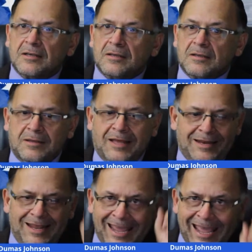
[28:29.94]

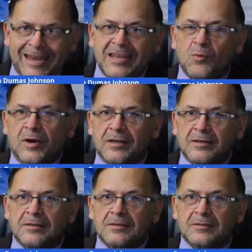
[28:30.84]
that anyone
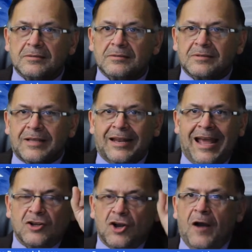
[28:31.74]
that
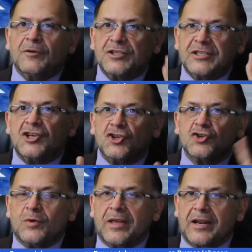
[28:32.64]
had
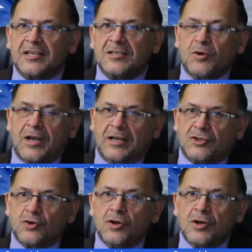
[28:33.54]
conversations with Erasmo
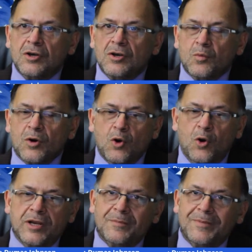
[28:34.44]
Castro were
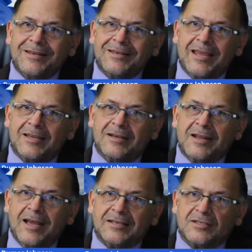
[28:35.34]
going to be taken
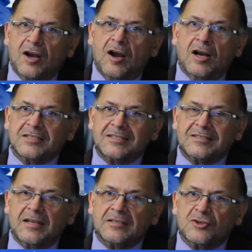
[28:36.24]
as
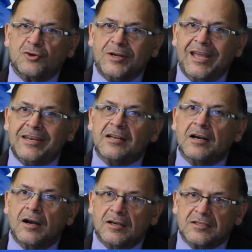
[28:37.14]
creating a
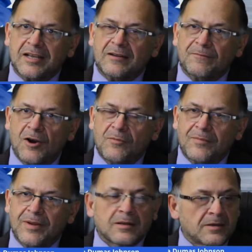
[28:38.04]
hostile
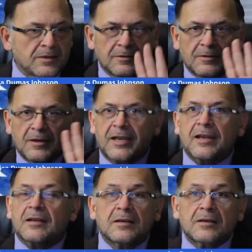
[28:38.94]
environment.
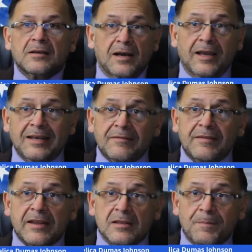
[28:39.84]
Again, I leave
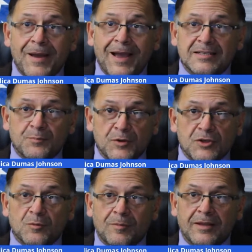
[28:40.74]
that in the past,
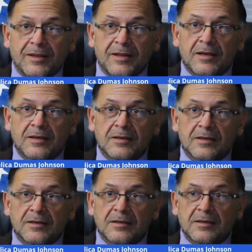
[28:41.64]
Principal Medina,
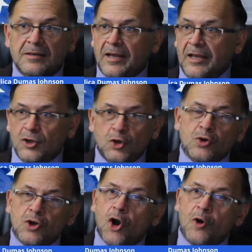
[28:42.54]
and you
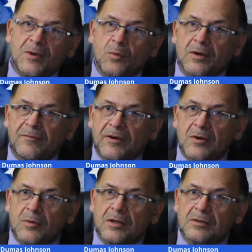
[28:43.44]
know me very
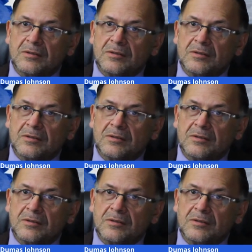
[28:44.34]
well.